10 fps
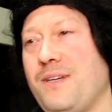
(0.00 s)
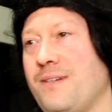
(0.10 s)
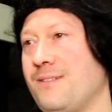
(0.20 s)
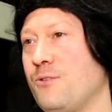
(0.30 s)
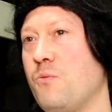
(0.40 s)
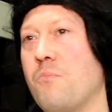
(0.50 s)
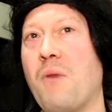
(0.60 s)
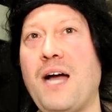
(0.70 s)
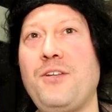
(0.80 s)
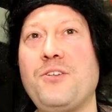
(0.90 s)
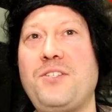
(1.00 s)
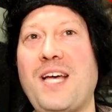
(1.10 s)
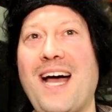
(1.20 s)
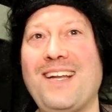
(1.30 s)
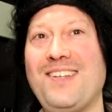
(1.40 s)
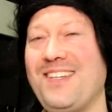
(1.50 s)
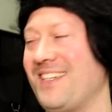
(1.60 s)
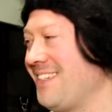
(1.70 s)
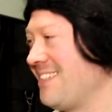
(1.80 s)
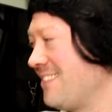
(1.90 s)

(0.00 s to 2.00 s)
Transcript: Yeah. Mind your daddy. Yeah.